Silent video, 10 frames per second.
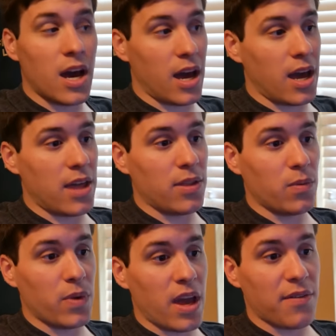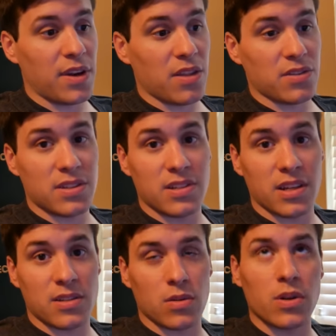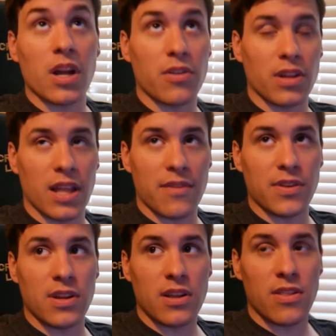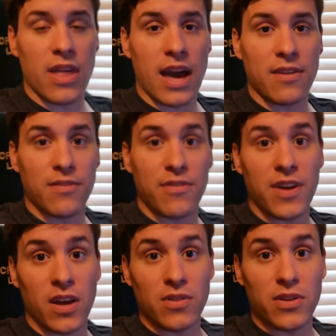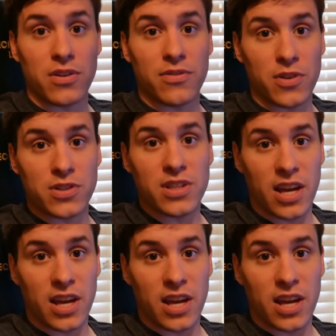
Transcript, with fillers: uh, and then we have another 6 or another 11 that failed their first